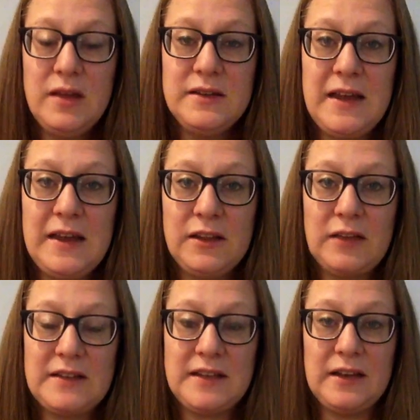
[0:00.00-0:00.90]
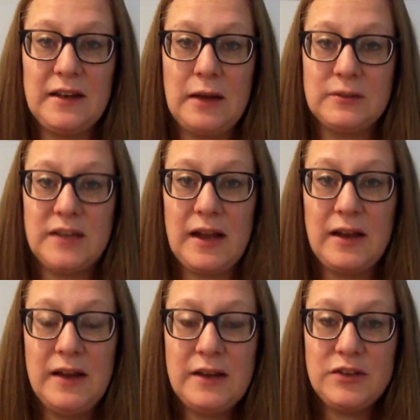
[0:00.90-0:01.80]
taking the lesson outside
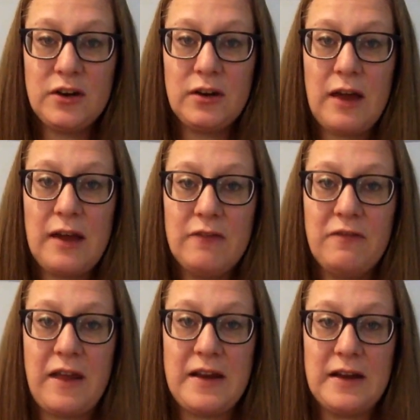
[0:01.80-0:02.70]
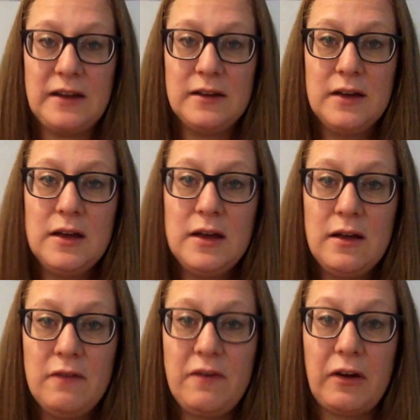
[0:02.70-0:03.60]
in nature and finding
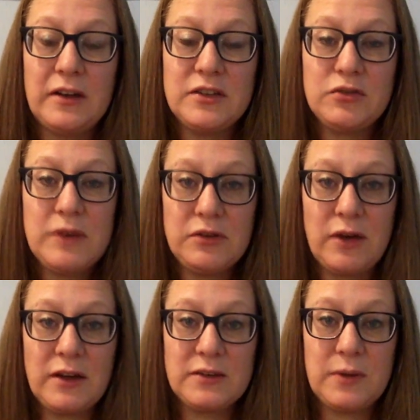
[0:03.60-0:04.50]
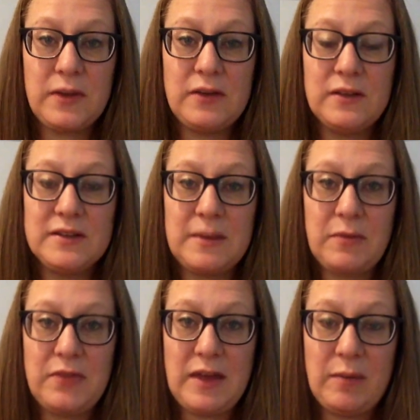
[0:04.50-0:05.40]
various tree trunks where they do the same
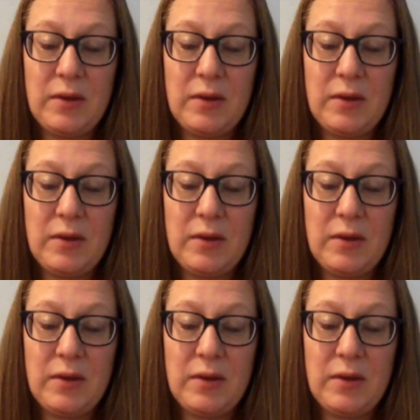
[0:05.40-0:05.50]
thing.